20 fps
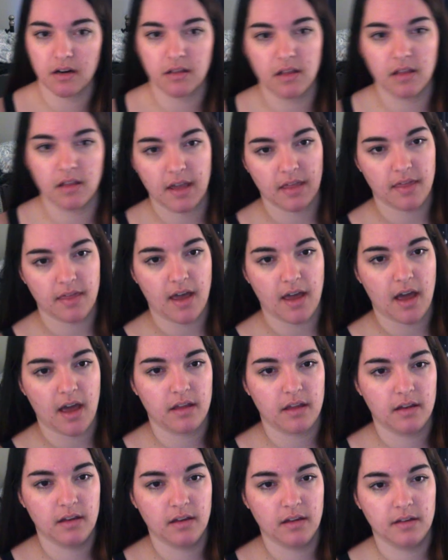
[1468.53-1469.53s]
like that
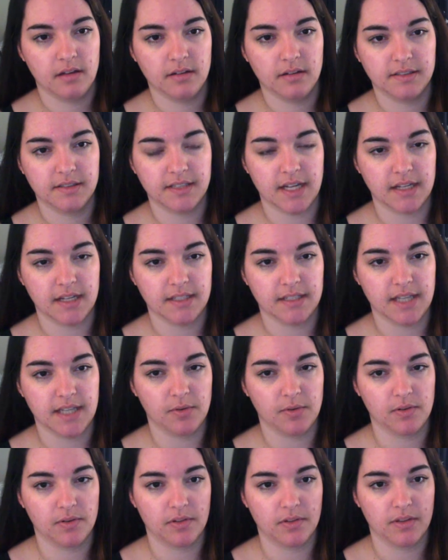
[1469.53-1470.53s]
side
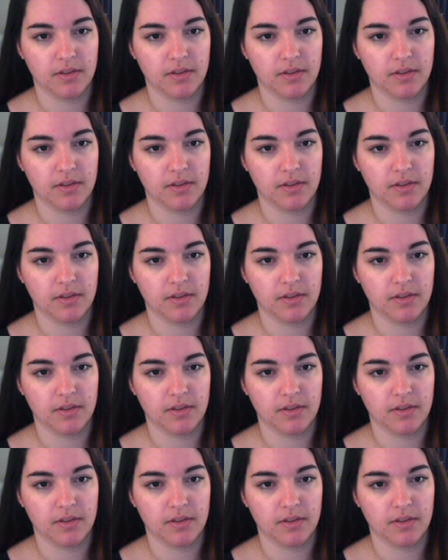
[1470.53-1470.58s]
table,